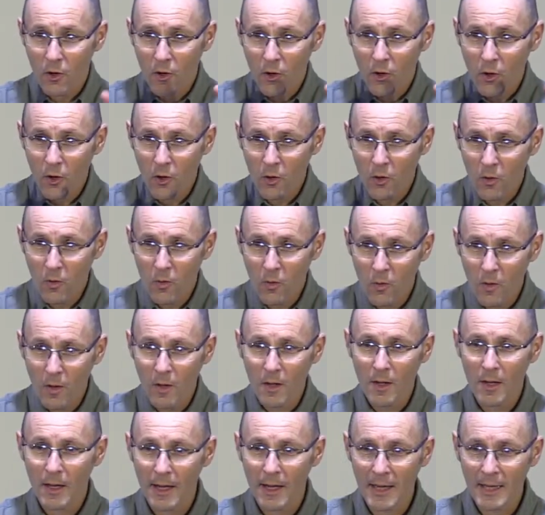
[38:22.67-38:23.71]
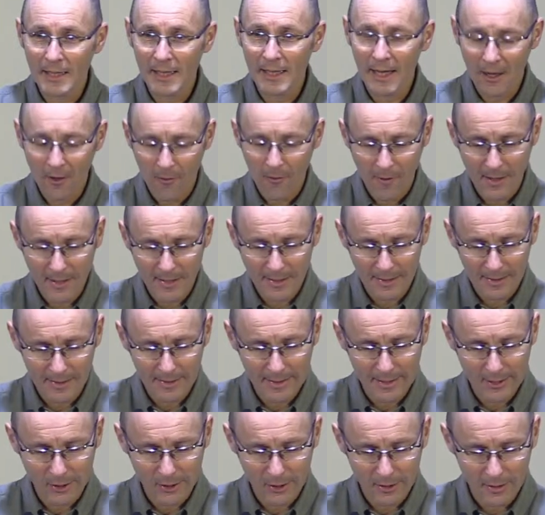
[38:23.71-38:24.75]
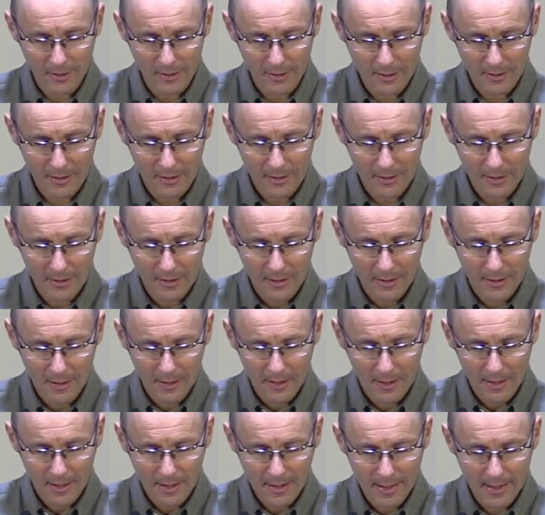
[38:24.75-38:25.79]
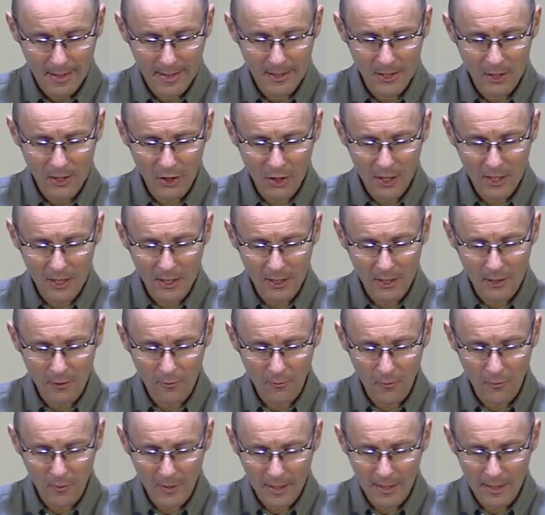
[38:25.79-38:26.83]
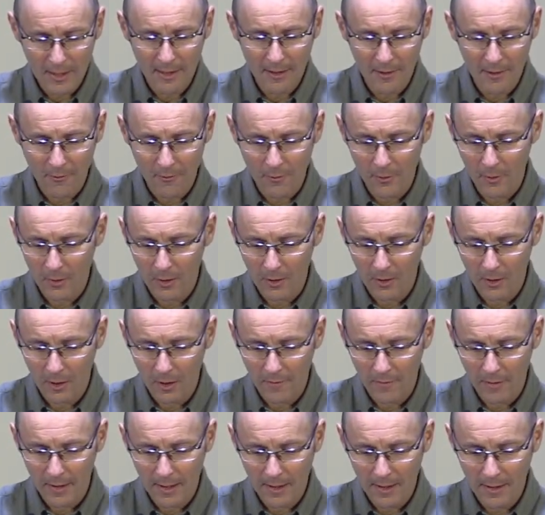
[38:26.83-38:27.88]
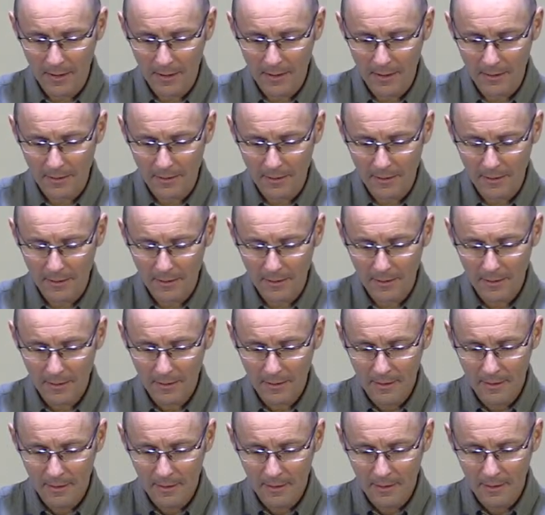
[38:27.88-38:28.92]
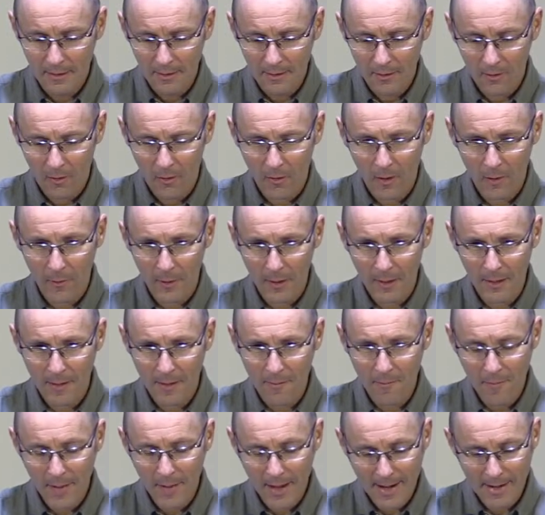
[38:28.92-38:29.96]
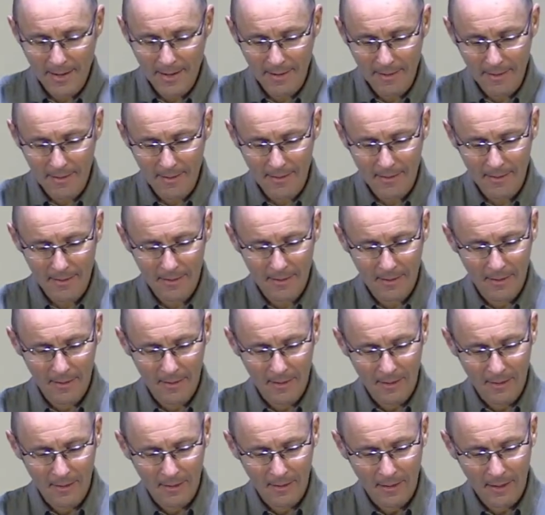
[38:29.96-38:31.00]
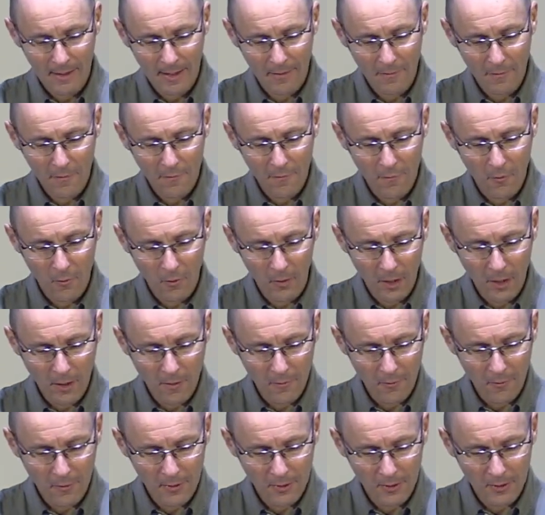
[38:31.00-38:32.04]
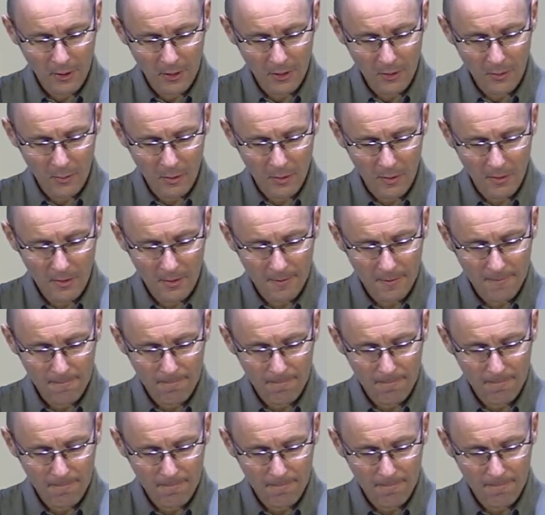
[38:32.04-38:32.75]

who is our great allegiance? Is Jesus really the ruler of our hearts? Or are we going to bend and fall over at the judgment?